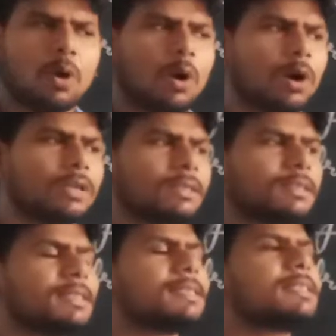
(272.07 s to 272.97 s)

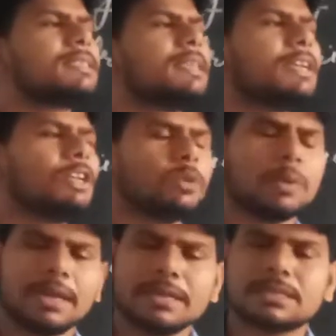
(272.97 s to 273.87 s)
On seeing
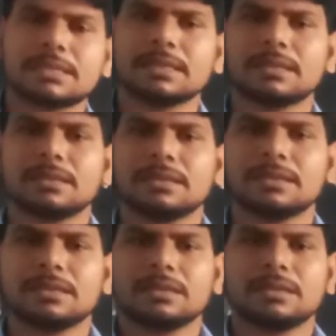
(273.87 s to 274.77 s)
to it,
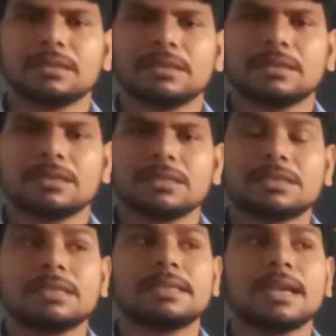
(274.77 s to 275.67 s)

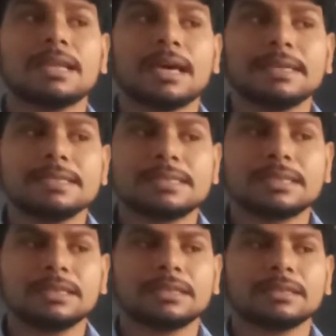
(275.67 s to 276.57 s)
she
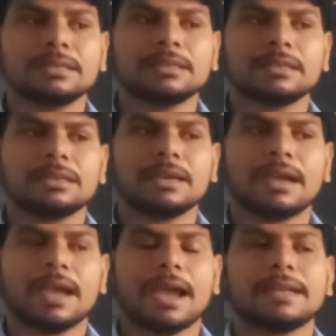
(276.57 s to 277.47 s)
realized
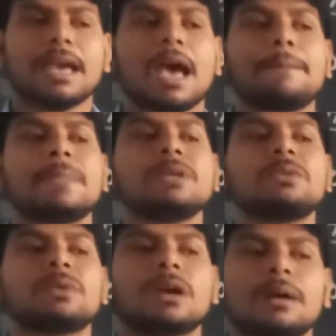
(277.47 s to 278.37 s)
and
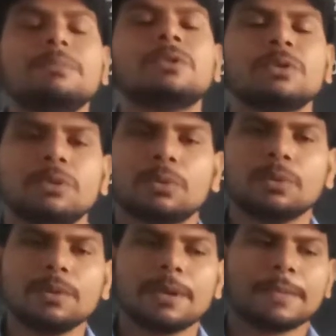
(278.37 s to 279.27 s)
happened to come to
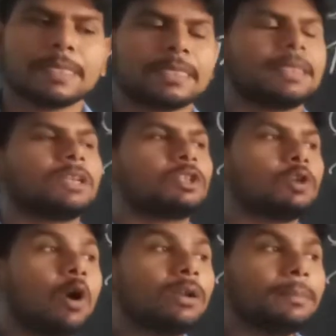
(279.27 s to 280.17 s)
know that
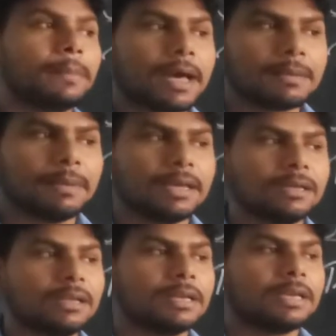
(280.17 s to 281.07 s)
John
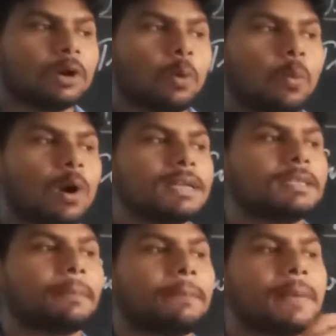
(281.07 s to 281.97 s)
Behrman
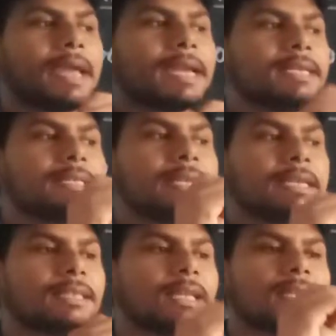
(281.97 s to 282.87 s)
was
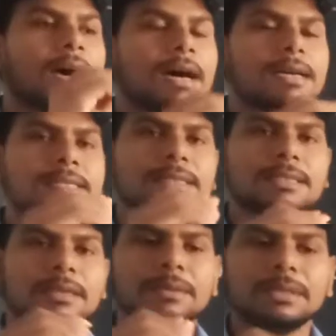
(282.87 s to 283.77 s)
painting the
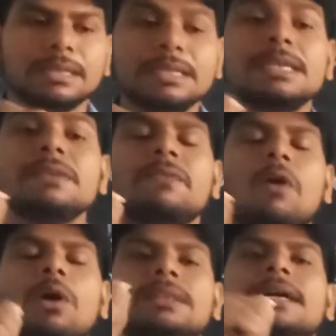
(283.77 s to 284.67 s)
last
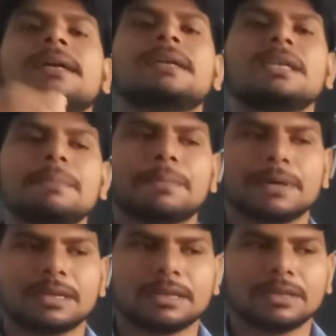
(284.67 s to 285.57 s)
leaf on the
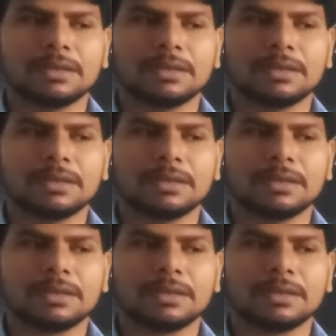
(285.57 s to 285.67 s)
creeper.